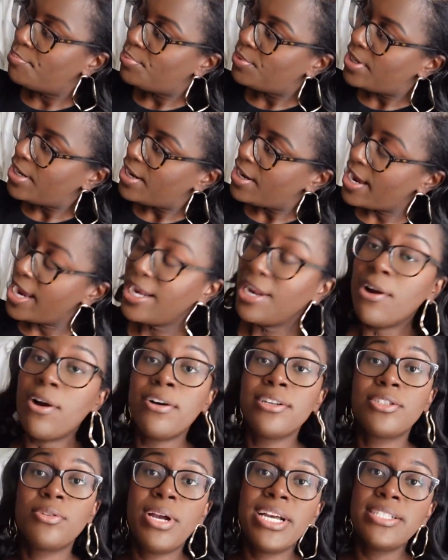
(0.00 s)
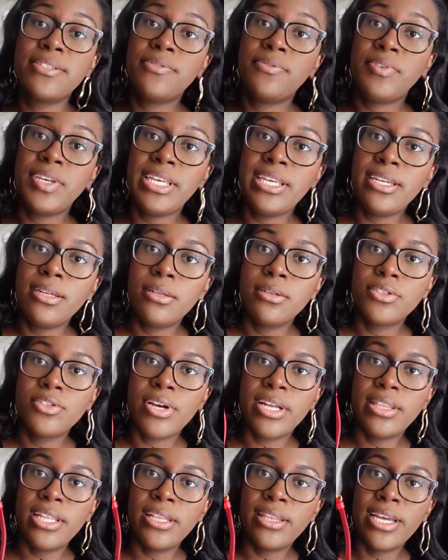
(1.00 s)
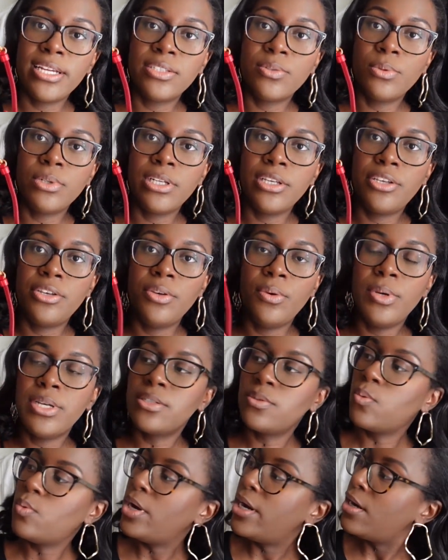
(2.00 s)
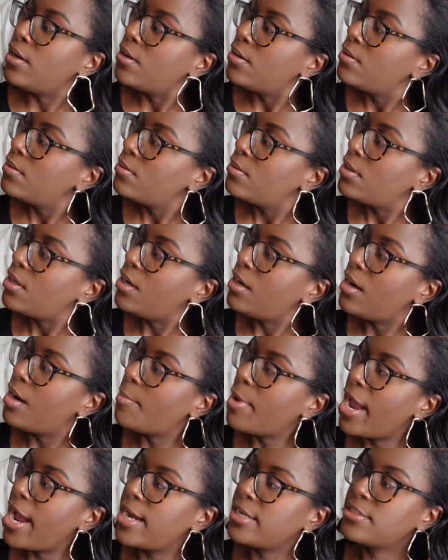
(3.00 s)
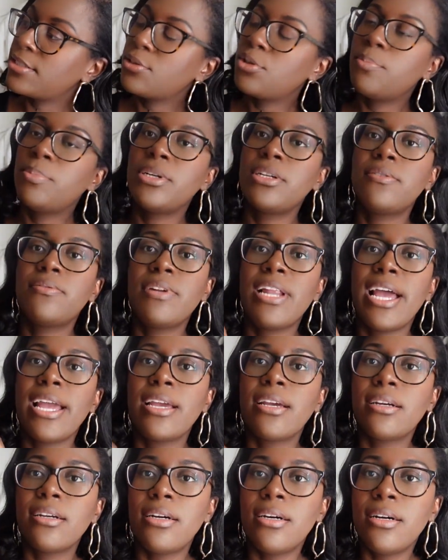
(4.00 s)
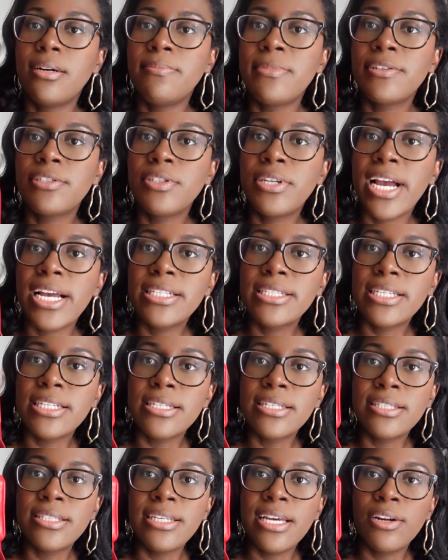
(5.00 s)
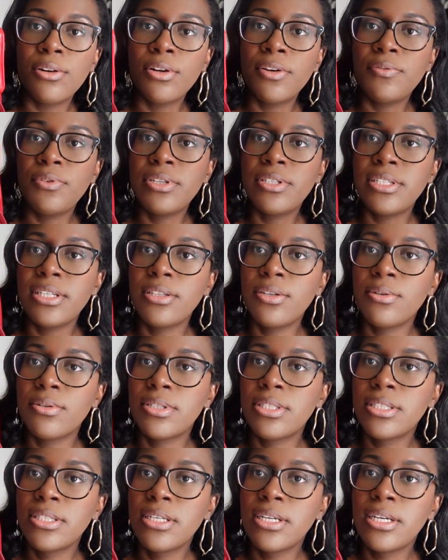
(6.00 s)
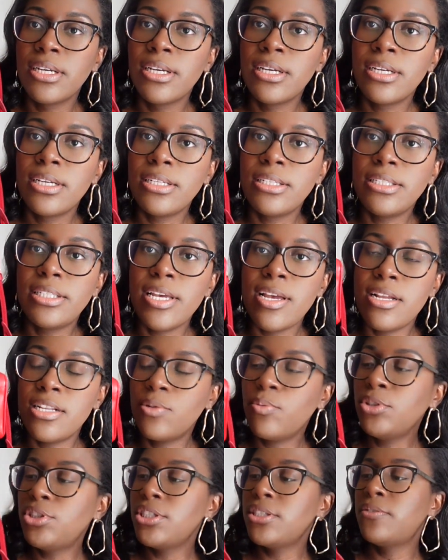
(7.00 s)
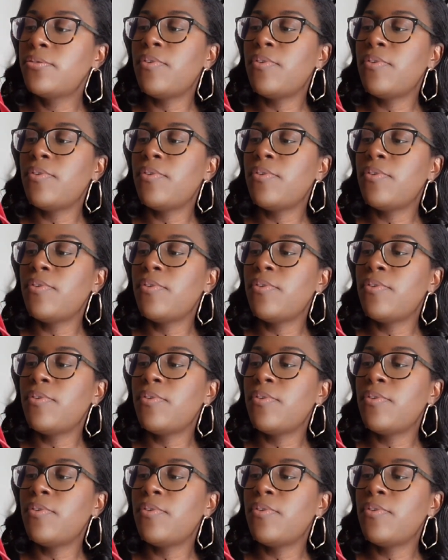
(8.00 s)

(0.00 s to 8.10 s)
and it also has feet, so I think that's really cute as well. It has a little bit of like, as you guys can see, I don't know if you see those dents, which is